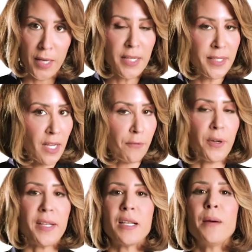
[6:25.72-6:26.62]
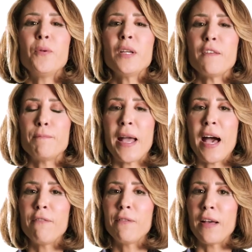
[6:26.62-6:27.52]
Say, for example, if my
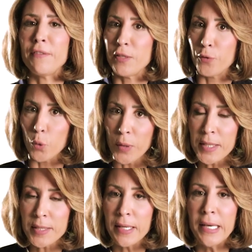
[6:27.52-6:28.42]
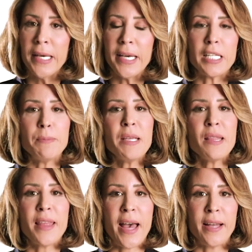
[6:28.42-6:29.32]
half-life is 4 weeks, it
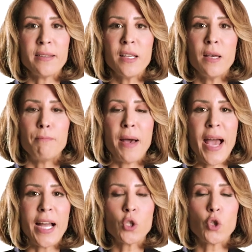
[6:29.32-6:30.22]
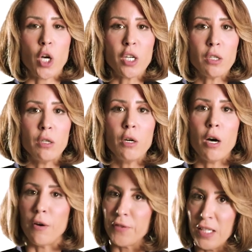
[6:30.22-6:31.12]
means that my ad stock
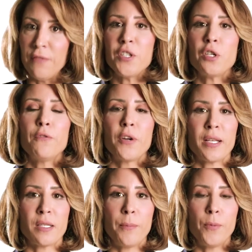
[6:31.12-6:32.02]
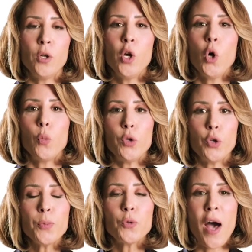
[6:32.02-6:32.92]
of television, for example, will
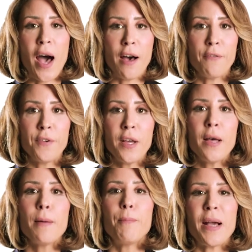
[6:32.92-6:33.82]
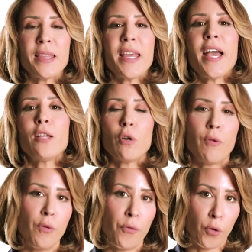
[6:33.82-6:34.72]
drop to half by the end
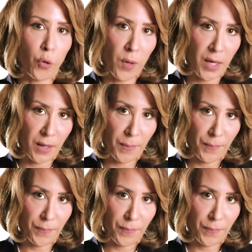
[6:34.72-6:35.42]
of the 4th week.